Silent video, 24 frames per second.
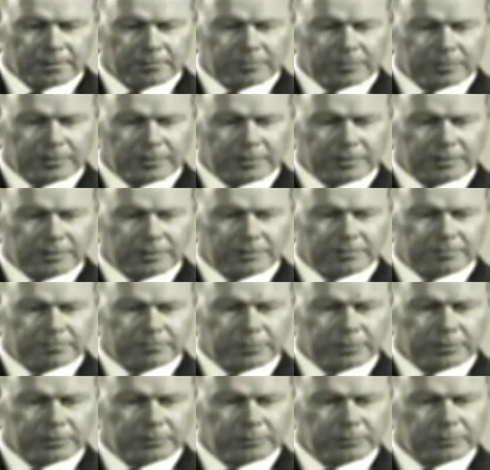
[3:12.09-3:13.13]
we
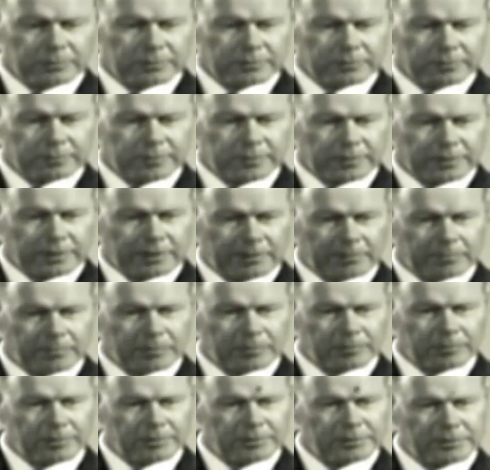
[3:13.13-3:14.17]
produced
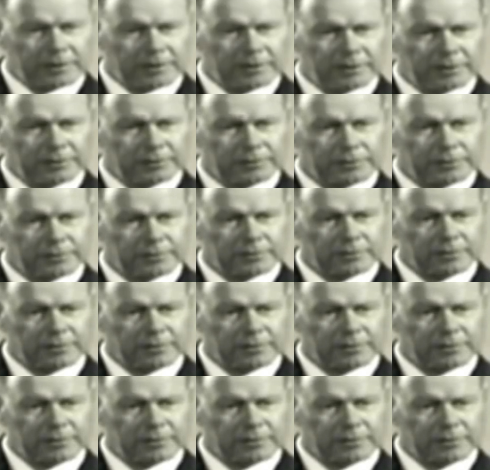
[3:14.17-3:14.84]
phenomenal results